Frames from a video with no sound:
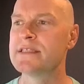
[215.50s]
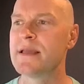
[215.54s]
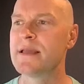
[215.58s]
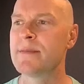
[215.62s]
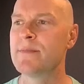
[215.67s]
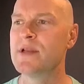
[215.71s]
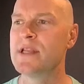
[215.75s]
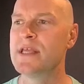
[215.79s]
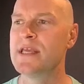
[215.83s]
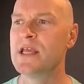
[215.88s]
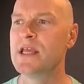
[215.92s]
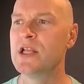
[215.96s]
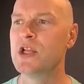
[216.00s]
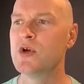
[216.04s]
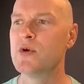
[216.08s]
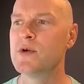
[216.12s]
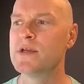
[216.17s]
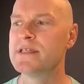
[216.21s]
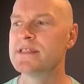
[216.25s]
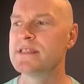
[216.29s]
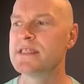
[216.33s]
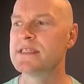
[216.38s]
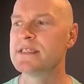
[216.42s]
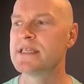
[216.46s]
I'm going to
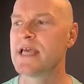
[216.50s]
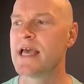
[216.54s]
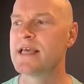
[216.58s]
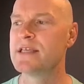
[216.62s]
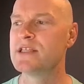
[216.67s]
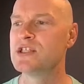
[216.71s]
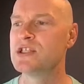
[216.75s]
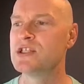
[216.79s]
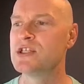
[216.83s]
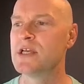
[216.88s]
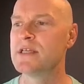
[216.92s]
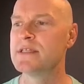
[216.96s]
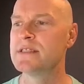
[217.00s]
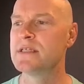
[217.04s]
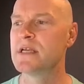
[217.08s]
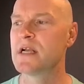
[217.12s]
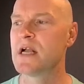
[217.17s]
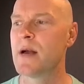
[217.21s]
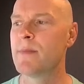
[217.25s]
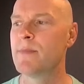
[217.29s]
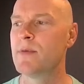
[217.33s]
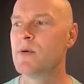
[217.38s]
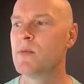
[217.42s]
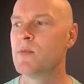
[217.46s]
increase the size just a
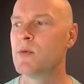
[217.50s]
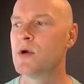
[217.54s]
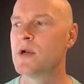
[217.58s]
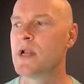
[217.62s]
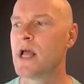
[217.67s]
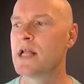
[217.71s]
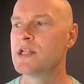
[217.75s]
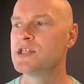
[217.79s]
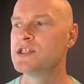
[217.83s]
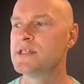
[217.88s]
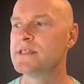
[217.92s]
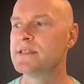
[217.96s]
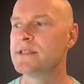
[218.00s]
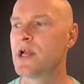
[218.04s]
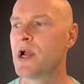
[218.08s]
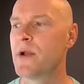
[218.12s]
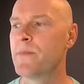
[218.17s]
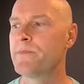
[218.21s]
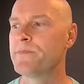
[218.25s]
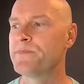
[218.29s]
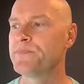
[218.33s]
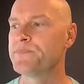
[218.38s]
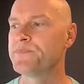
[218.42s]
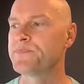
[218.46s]
couple more notches
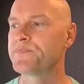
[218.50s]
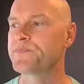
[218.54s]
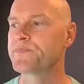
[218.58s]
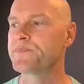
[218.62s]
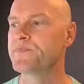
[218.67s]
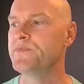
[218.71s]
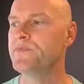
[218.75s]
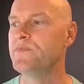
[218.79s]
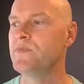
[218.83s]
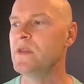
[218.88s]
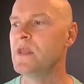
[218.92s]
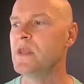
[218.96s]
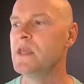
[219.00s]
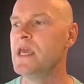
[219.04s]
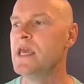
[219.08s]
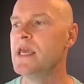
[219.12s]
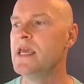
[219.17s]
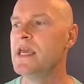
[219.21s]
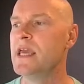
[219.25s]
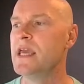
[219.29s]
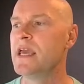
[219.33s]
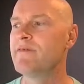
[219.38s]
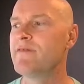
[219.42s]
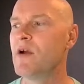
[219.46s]
there.
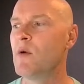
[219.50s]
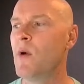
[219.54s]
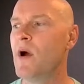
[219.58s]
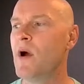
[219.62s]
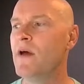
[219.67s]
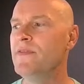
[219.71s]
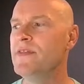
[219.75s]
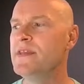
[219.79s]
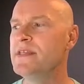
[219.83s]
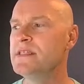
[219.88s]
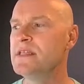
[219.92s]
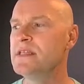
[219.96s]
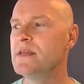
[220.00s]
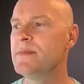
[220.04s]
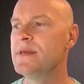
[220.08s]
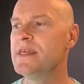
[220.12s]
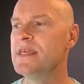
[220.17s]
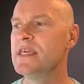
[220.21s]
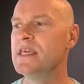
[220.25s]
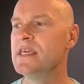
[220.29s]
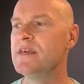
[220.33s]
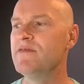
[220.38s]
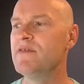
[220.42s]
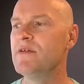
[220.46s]
If I want this to
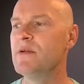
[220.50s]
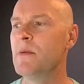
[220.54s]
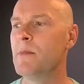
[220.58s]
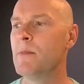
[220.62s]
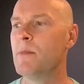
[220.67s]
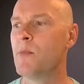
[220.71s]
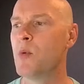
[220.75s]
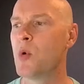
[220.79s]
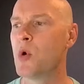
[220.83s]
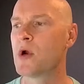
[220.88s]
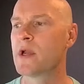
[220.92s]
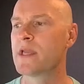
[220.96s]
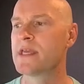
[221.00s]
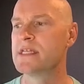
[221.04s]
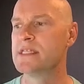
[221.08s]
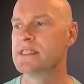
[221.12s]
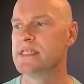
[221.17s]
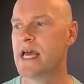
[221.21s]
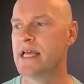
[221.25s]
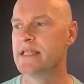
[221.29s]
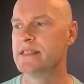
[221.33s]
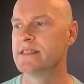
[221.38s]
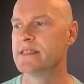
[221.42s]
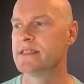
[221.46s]
be even more
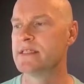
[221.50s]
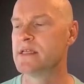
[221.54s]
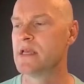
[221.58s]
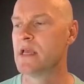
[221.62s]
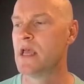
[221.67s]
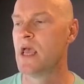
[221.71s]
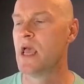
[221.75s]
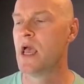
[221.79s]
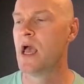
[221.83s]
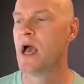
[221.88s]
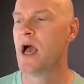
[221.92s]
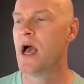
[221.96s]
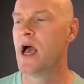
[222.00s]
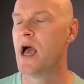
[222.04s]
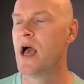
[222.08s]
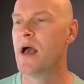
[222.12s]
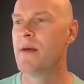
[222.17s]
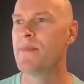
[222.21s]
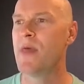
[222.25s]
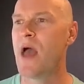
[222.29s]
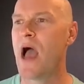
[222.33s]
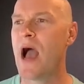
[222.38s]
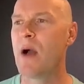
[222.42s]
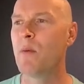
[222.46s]
condensed,
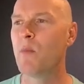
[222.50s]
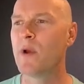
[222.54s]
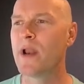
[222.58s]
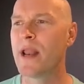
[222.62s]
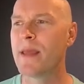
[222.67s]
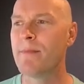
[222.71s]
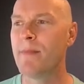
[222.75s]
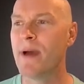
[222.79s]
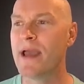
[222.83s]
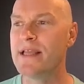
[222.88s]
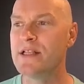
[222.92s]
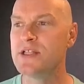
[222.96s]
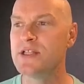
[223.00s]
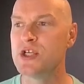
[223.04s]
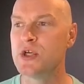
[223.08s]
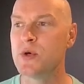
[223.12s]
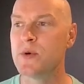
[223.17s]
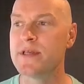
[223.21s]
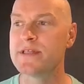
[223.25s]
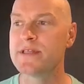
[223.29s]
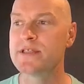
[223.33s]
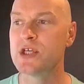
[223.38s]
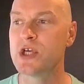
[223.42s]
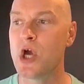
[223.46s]
what I might do
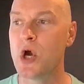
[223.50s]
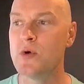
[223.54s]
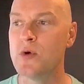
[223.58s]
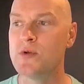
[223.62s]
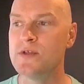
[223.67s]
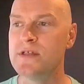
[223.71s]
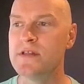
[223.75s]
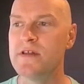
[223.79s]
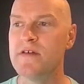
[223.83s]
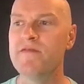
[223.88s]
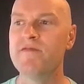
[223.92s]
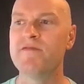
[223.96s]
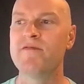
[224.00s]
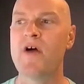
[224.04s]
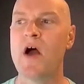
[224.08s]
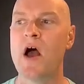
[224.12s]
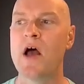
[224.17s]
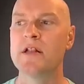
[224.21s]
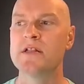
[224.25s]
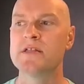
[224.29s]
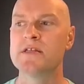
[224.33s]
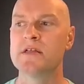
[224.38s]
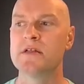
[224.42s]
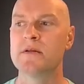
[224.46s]
is go to the
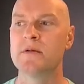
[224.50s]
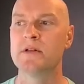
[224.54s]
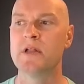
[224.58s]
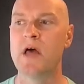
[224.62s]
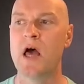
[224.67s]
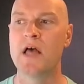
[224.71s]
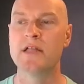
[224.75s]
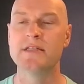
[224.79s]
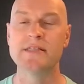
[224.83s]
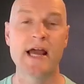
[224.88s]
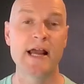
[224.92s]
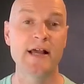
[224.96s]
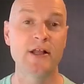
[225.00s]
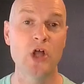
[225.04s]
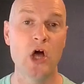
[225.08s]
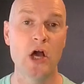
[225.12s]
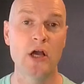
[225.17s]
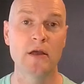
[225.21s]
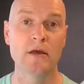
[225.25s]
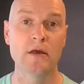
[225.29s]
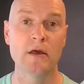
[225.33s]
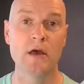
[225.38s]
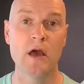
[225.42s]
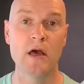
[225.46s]
font
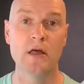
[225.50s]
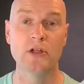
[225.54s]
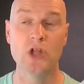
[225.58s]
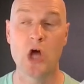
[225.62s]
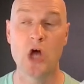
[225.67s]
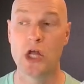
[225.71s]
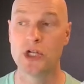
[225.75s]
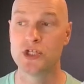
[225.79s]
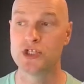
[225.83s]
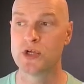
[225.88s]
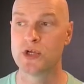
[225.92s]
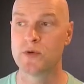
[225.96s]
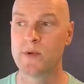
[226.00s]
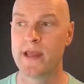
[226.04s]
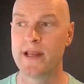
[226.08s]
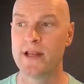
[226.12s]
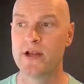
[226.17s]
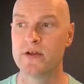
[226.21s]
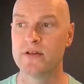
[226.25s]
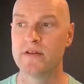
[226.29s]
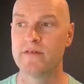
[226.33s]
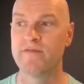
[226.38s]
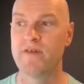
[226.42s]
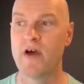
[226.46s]
dialog launcher right
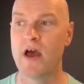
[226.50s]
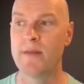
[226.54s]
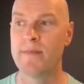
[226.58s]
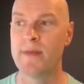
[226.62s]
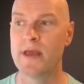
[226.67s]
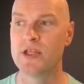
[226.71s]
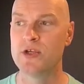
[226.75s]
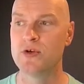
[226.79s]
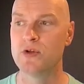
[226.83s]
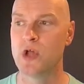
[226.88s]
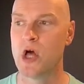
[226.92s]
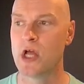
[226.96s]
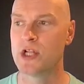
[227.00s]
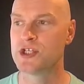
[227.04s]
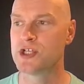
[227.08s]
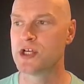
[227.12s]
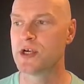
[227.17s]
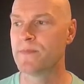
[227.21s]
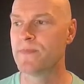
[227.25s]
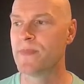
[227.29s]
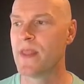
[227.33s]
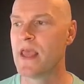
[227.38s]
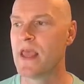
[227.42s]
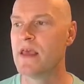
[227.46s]
here, the font menu
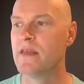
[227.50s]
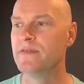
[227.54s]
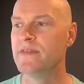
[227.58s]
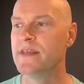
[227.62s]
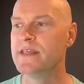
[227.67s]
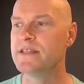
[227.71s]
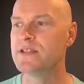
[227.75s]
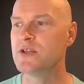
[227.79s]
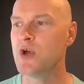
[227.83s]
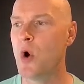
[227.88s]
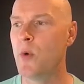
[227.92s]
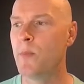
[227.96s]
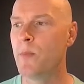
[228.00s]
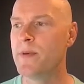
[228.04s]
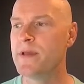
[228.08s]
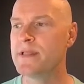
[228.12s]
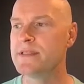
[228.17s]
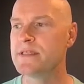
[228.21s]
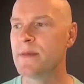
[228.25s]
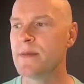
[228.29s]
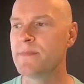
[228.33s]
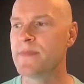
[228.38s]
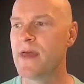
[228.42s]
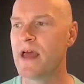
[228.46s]
launcher. This
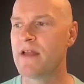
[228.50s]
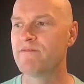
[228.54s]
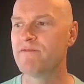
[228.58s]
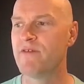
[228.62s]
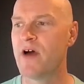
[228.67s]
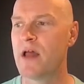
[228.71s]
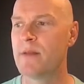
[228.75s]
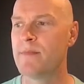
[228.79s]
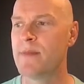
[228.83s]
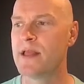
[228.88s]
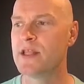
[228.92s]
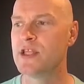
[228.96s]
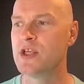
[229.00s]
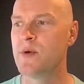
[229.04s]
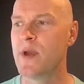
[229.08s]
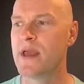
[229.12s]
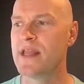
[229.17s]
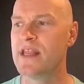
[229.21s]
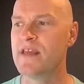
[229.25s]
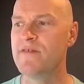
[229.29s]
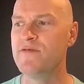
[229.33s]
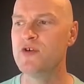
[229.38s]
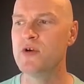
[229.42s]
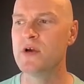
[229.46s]
opens up that font menu,
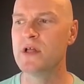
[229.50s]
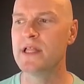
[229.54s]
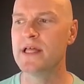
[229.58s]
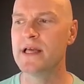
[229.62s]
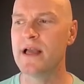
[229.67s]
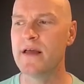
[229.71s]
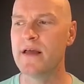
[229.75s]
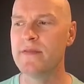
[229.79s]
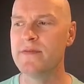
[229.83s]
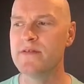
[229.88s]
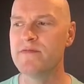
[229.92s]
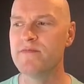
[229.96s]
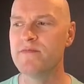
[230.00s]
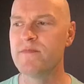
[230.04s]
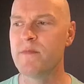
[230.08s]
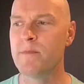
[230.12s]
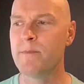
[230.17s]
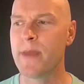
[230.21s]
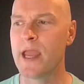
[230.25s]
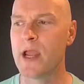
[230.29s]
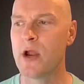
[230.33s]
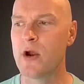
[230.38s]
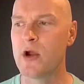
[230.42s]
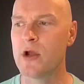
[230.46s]
and if you click on the
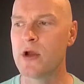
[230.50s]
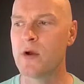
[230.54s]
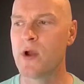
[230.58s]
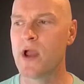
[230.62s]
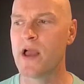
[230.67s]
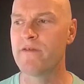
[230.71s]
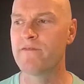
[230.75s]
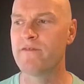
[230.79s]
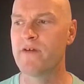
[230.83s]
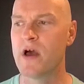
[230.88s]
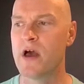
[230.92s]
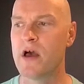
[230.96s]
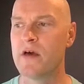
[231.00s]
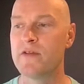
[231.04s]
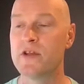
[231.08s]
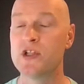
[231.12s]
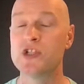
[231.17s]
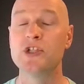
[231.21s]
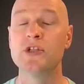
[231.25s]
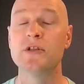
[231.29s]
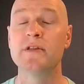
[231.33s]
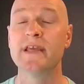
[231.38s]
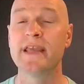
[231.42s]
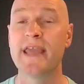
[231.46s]
paragraph,
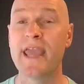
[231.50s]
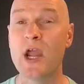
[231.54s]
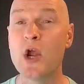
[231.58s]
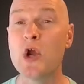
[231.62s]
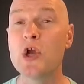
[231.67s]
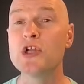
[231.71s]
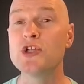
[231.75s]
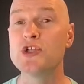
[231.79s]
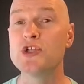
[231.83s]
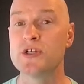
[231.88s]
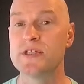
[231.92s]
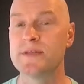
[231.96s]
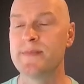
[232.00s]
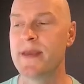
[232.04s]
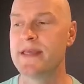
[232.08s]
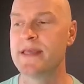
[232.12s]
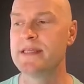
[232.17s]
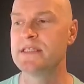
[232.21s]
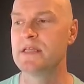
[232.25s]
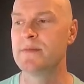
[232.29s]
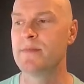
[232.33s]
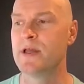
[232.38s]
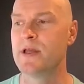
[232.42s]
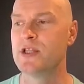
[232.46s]
the character
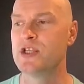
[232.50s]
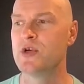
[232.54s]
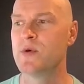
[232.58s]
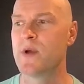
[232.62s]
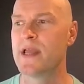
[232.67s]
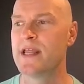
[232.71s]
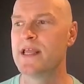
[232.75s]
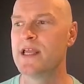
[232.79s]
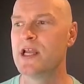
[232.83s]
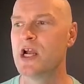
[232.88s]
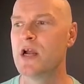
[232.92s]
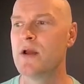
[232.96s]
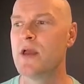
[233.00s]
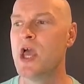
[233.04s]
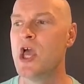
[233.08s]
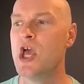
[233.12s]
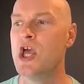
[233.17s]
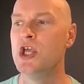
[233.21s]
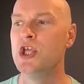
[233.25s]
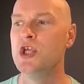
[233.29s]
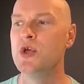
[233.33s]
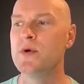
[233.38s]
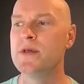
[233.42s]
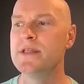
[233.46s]
spacing menu right here,
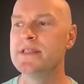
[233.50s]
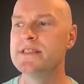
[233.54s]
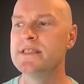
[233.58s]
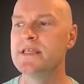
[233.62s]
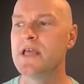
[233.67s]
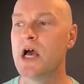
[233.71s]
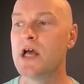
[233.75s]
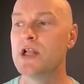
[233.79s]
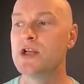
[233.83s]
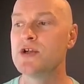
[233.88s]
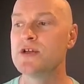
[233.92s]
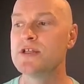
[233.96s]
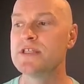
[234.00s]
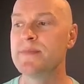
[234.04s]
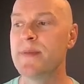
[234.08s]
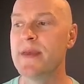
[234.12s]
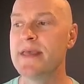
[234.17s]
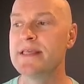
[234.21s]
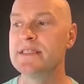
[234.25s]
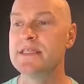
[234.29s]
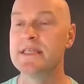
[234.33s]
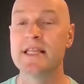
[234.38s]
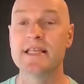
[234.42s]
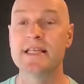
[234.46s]
you can see under
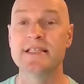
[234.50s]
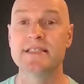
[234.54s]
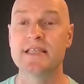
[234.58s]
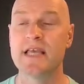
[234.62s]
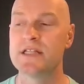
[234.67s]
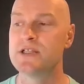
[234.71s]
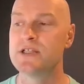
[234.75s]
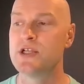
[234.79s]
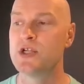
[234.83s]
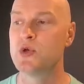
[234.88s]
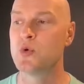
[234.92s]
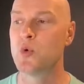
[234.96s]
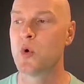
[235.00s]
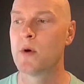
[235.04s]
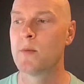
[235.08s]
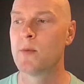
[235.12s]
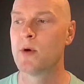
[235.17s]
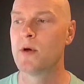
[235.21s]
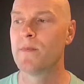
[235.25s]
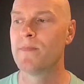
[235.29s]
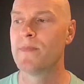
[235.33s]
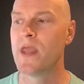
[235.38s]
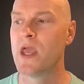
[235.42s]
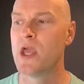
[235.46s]
spacing it's set to
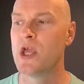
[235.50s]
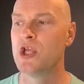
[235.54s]
normal.